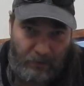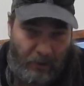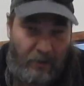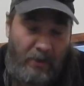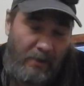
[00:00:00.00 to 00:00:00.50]

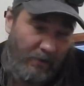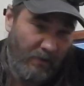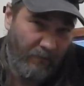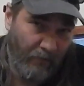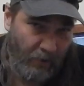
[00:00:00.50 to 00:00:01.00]
And he's just
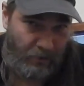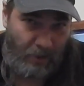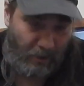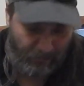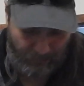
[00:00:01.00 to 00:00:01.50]
a fun
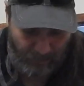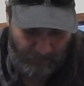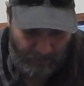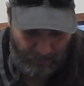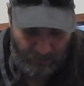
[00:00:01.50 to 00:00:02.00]
guy. I
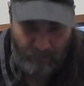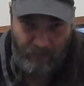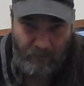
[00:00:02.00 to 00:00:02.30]
mean,